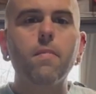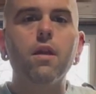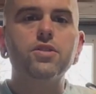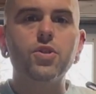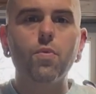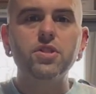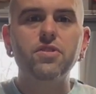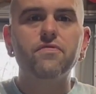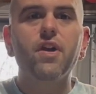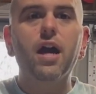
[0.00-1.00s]
So once
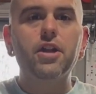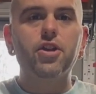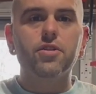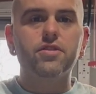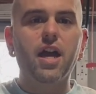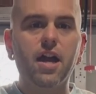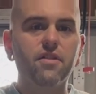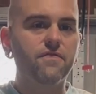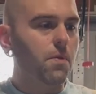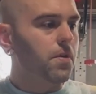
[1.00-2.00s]
you've got your tire
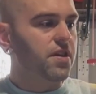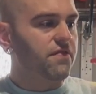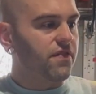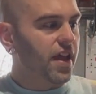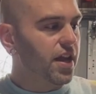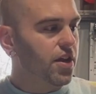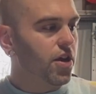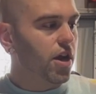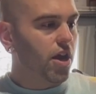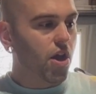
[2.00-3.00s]
fully deflated, you're
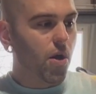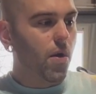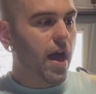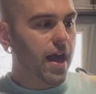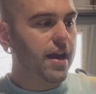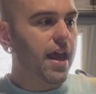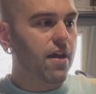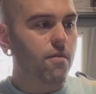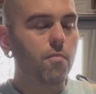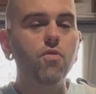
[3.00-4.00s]
gonna go ahead and
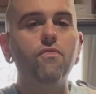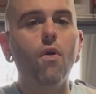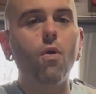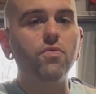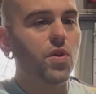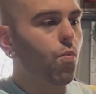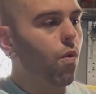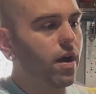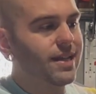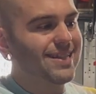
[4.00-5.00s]
remove only
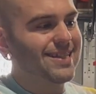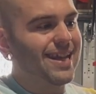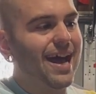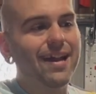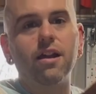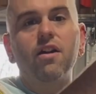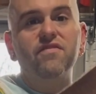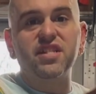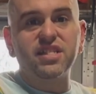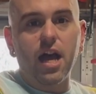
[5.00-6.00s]
one side of
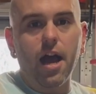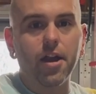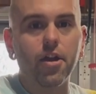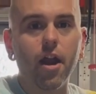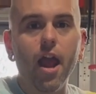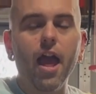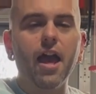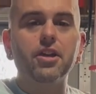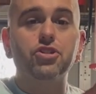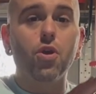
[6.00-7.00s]
the tire,
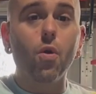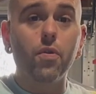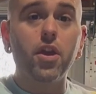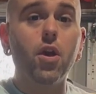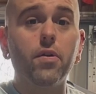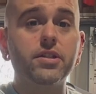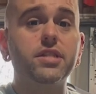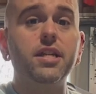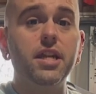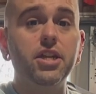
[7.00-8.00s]
as you're only going
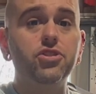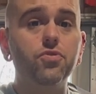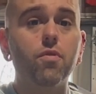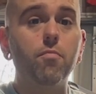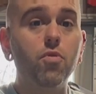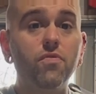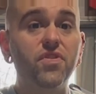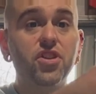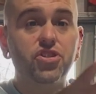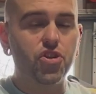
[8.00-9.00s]
to need to remove
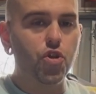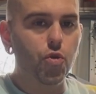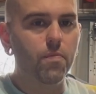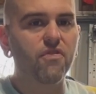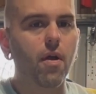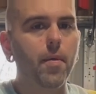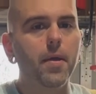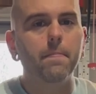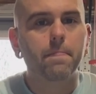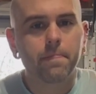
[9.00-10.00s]
the tube from
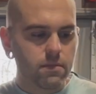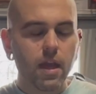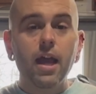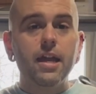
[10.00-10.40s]
it.